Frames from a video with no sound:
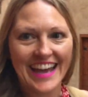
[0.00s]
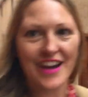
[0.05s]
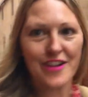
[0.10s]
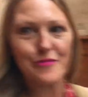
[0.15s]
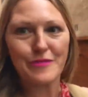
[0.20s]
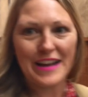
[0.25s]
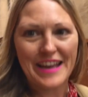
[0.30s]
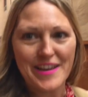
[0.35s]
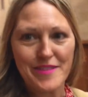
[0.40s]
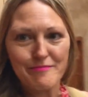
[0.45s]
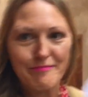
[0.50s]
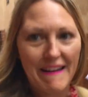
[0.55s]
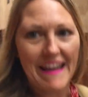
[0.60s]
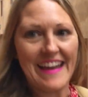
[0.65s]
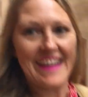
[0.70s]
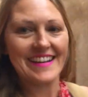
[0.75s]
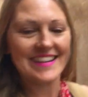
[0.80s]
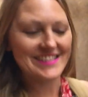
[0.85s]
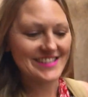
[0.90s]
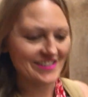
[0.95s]
our way
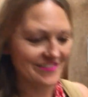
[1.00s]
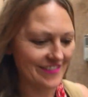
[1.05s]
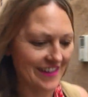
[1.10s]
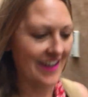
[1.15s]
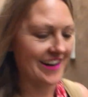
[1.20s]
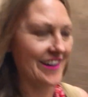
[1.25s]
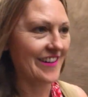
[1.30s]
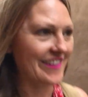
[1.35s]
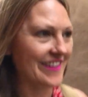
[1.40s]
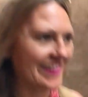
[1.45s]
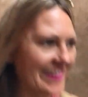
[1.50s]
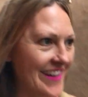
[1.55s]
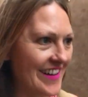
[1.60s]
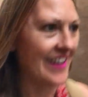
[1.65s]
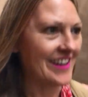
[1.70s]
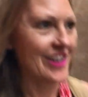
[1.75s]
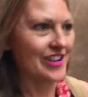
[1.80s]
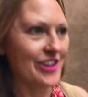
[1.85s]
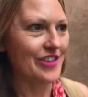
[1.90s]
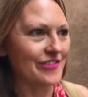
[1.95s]
back to our
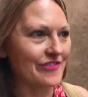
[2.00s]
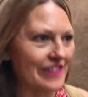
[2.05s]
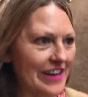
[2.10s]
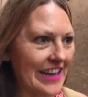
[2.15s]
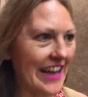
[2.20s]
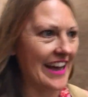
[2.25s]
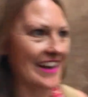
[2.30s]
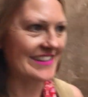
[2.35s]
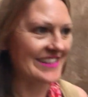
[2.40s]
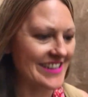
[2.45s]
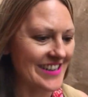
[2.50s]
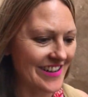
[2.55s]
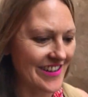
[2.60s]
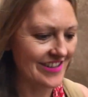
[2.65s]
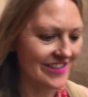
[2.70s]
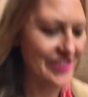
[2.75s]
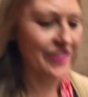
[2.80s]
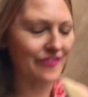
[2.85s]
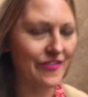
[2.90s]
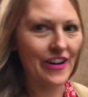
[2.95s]
riad.
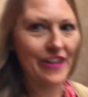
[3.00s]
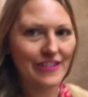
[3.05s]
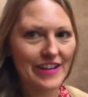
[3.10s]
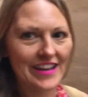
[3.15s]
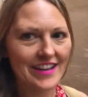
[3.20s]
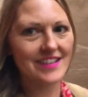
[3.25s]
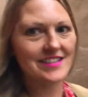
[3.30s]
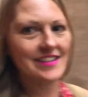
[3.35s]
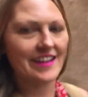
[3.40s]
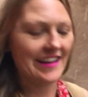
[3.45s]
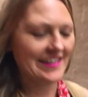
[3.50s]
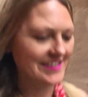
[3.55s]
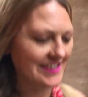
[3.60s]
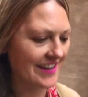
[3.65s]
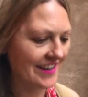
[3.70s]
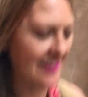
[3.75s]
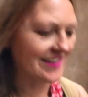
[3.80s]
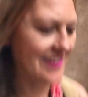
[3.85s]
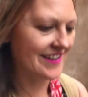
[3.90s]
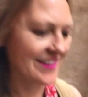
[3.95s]
It's very
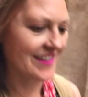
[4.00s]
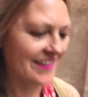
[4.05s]
exciting.